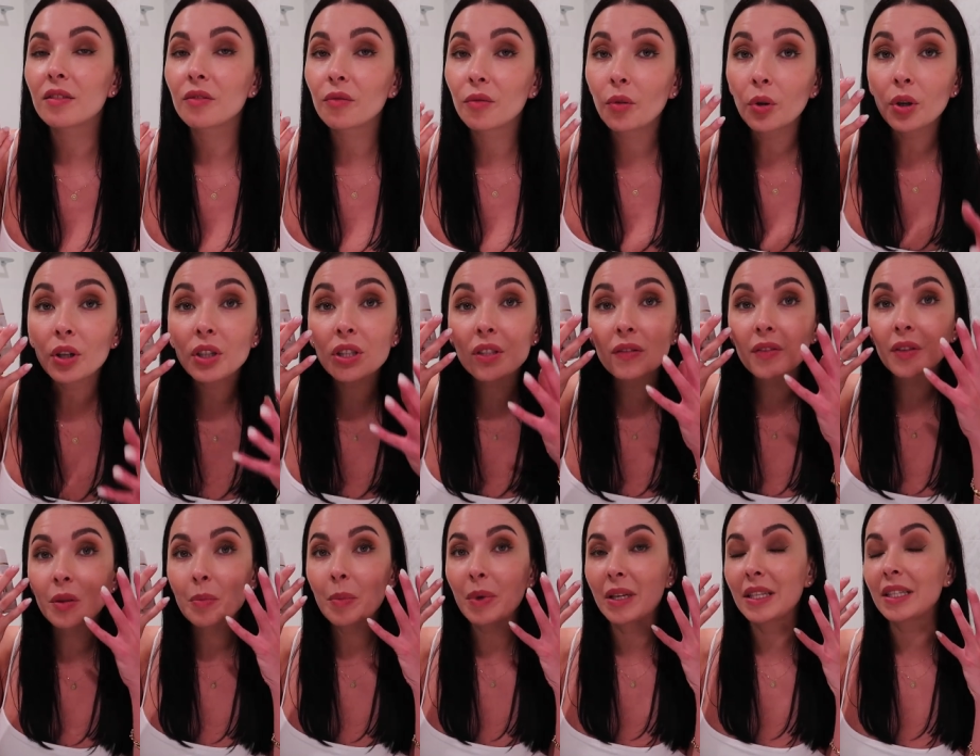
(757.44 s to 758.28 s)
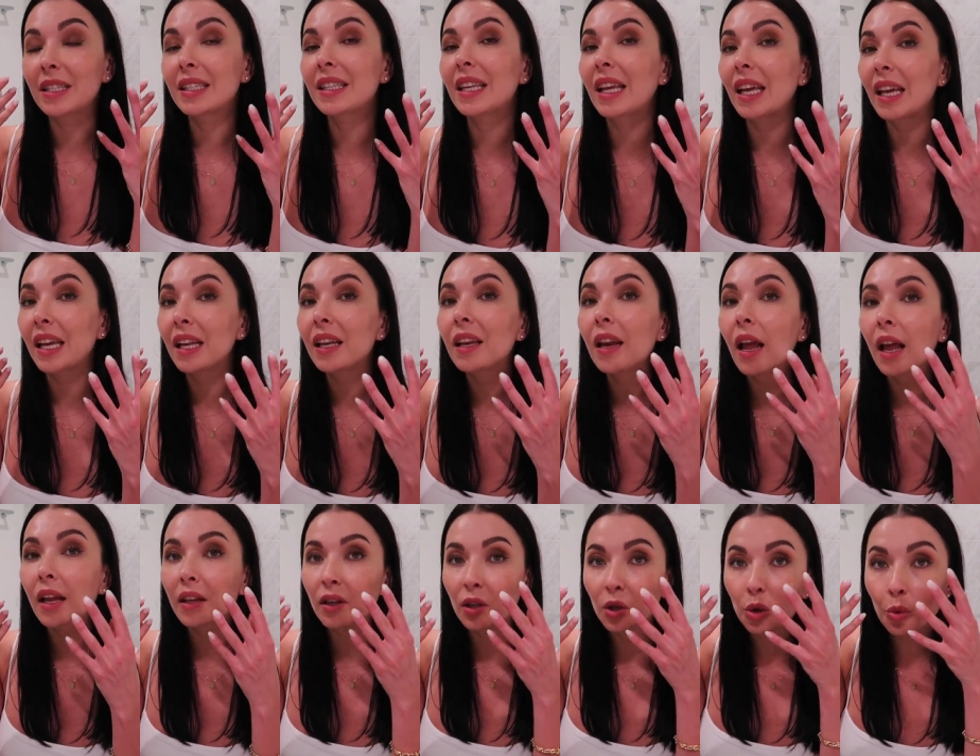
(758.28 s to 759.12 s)
works with my
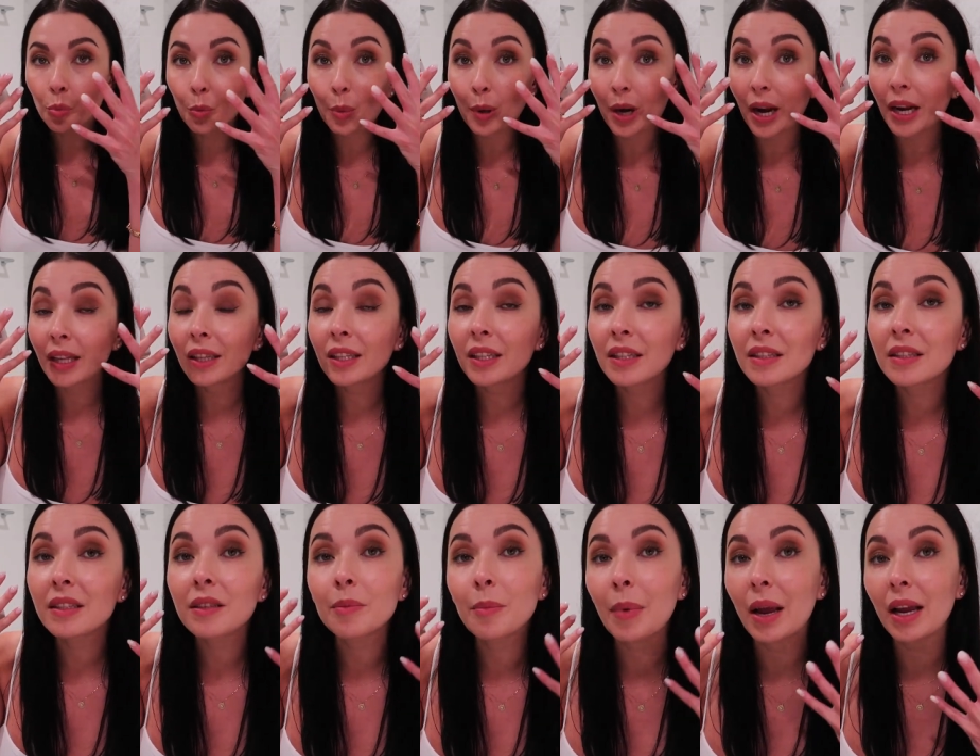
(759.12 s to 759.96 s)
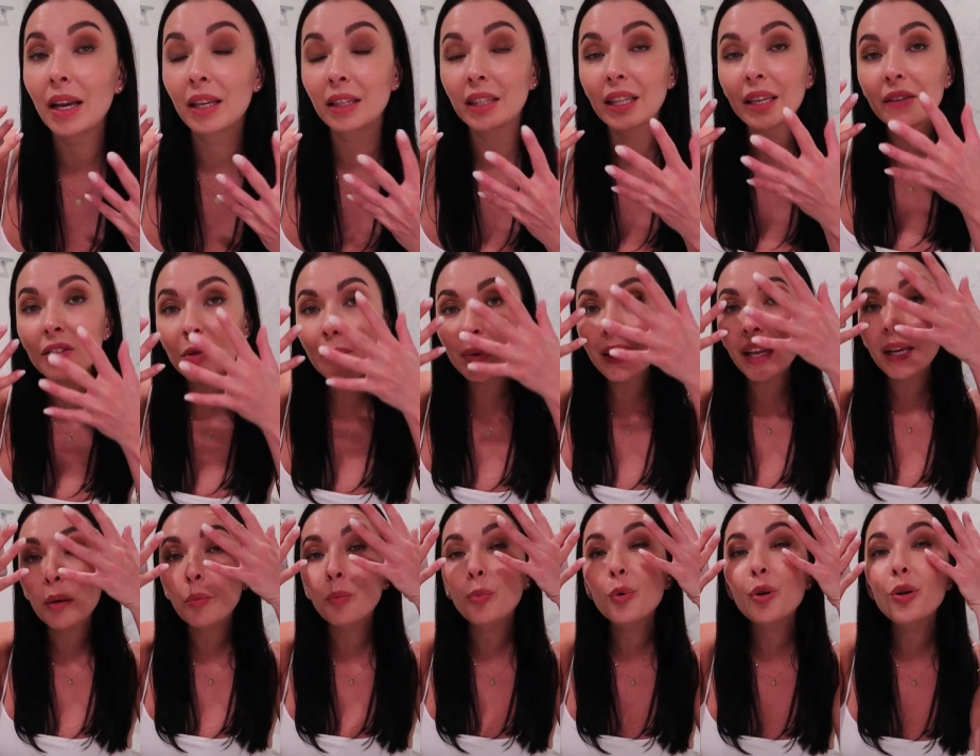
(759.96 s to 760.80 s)
skin and it brightens my, it gives me
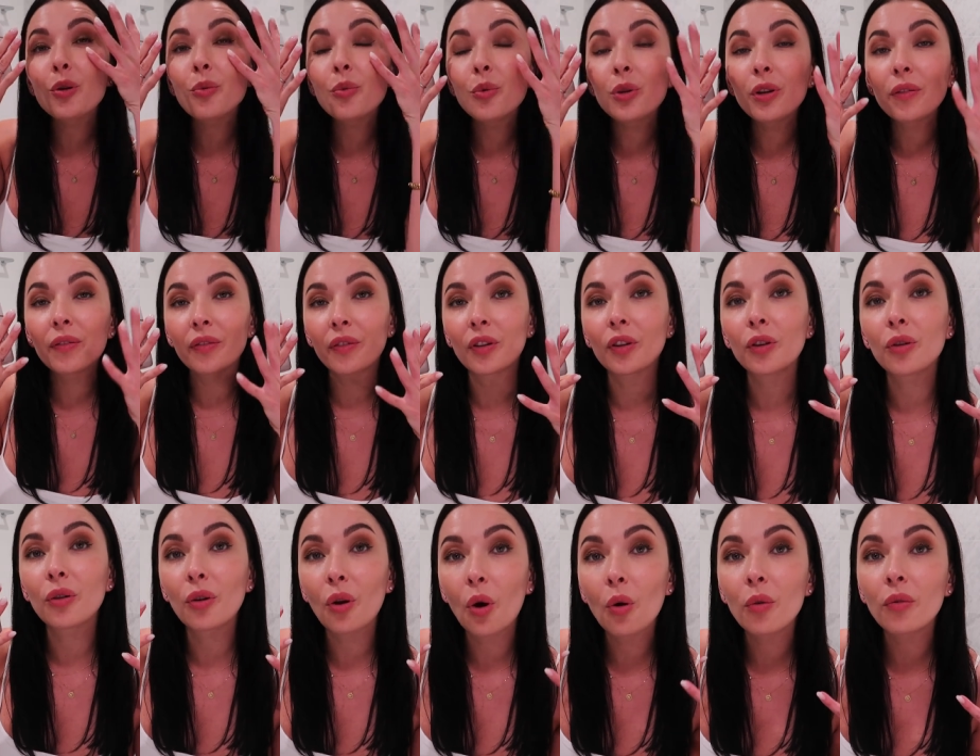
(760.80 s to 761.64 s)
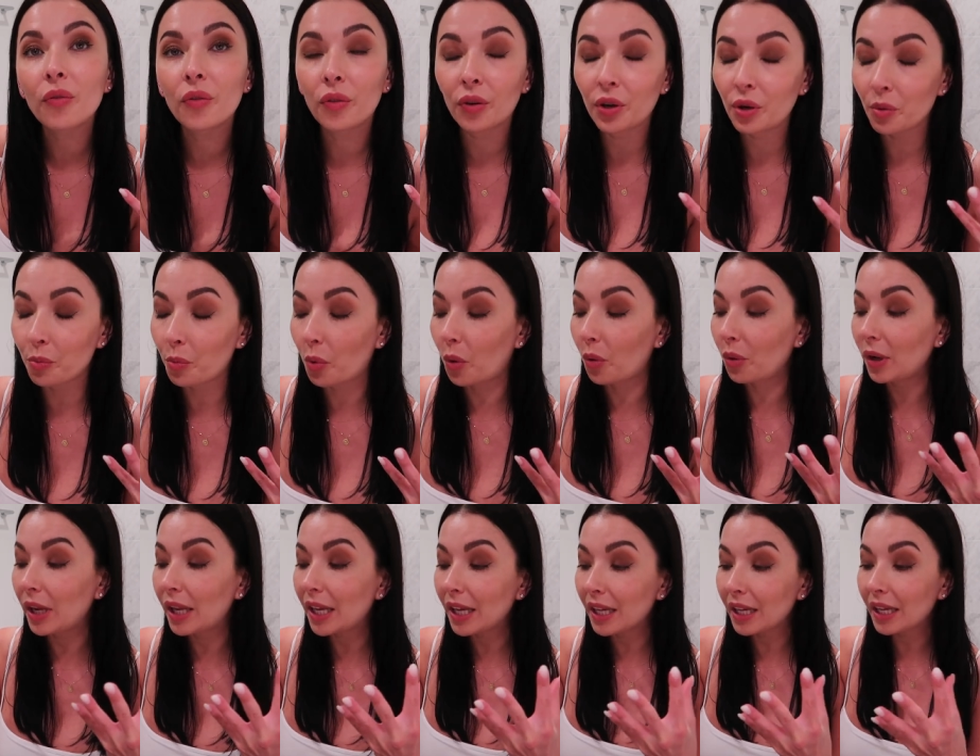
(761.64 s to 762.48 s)
like beautiful glow for the
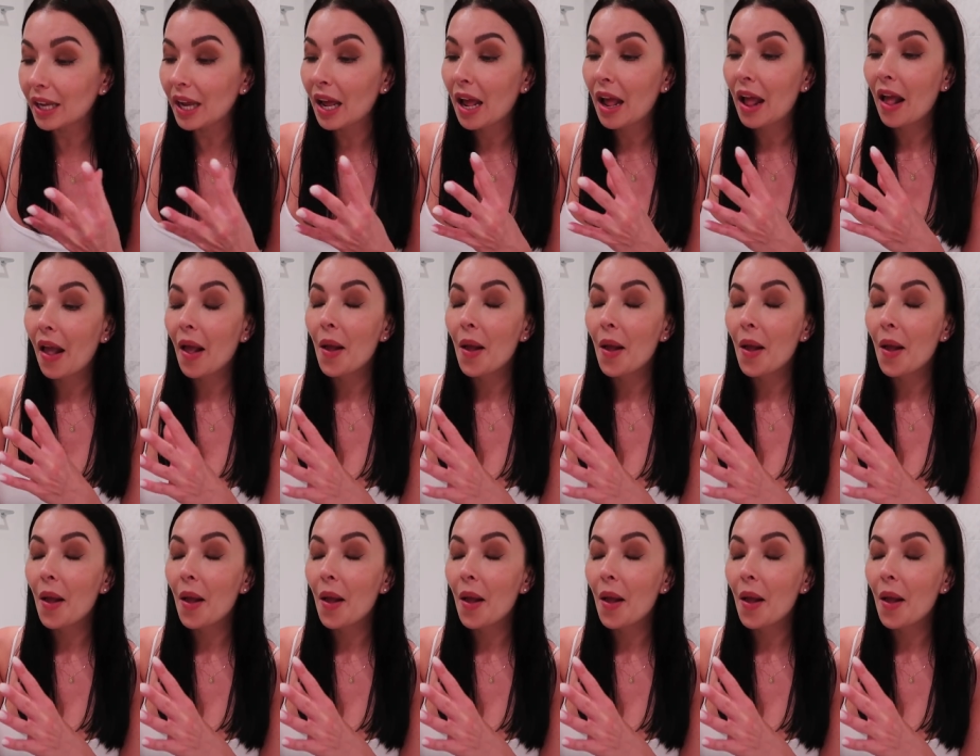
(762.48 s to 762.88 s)
morning.